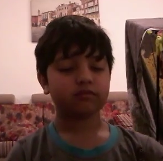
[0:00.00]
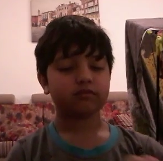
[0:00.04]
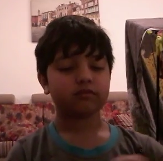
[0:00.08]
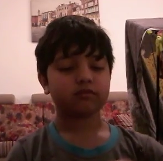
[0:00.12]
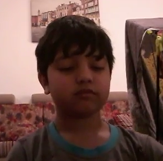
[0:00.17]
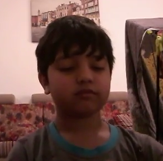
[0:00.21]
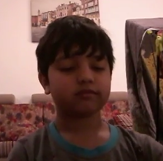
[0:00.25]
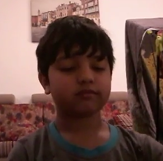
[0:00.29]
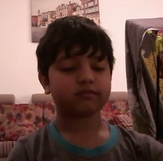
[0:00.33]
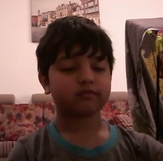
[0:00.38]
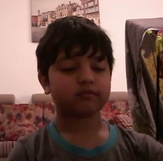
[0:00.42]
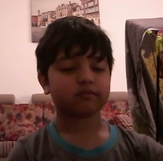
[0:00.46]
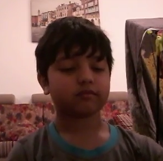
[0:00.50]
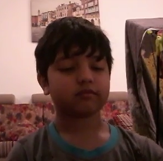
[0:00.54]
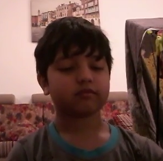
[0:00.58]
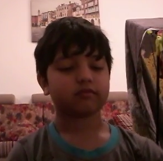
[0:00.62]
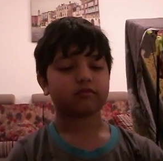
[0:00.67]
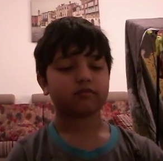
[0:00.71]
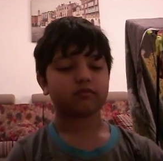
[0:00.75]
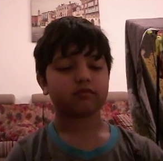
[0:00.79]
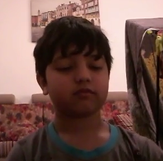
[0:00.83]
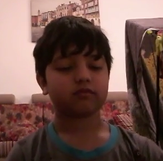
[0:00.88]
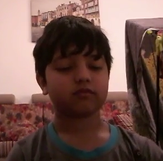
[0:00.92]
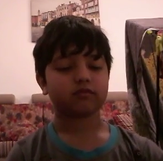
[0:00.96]

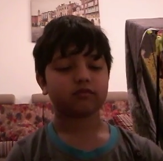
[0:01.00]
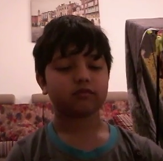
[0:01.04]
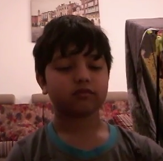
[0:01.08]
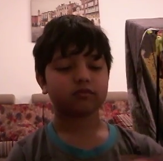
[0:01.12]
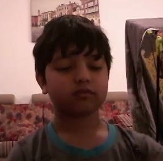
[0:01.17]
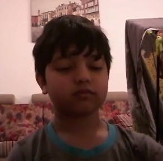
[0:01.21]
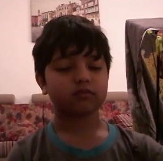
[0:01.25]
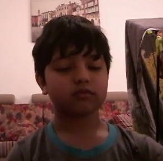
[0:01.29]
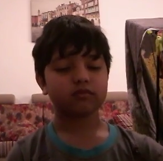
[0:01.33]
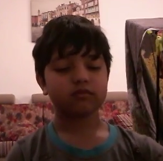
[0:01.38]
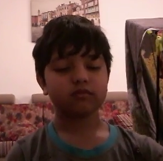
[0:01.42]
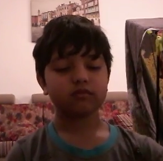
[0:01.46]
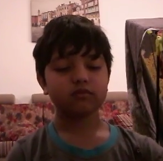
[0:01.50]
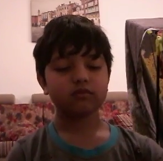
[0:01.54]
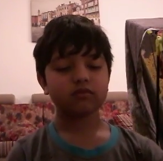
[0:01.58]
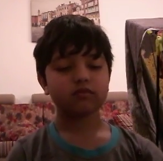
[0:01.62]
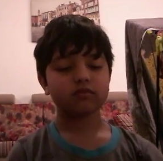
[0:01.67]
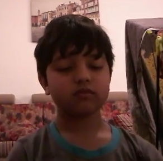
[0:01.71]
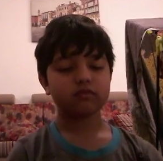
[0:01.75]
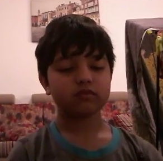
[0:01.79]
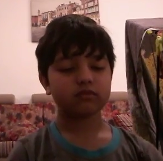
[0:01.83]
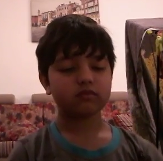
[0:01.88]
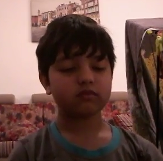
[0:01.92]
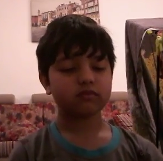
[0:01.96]

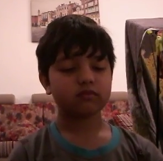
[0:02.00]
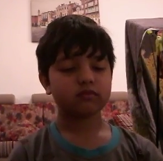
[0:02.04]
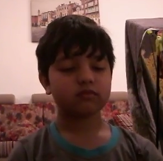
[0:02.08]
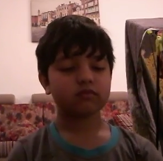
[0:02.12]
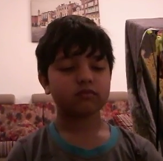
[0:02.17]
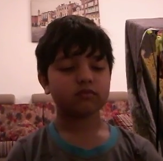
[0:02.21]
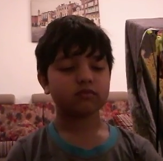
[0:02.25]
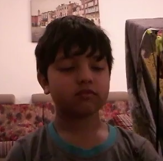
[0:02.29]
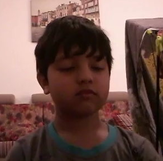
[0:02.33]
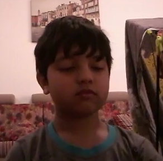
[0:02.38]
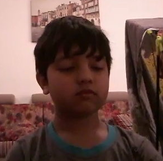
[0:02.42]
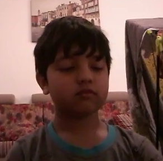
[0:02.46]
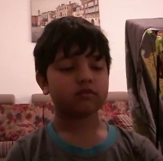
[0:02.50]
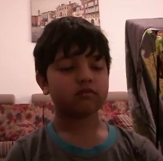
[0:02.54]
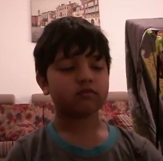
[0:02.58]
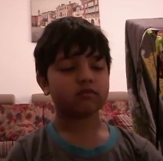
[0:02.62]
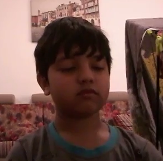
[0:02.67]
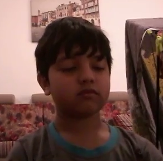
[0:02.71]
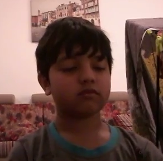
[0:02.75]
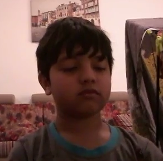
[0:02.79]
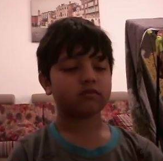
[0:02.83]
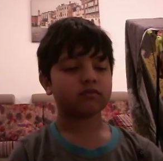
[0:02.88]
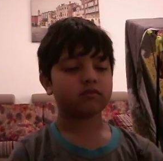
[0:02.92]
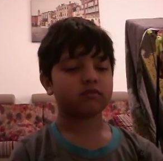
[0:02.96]

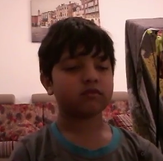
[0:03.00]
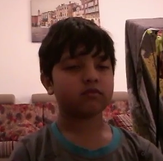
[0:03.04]
No one is speaking in this clip.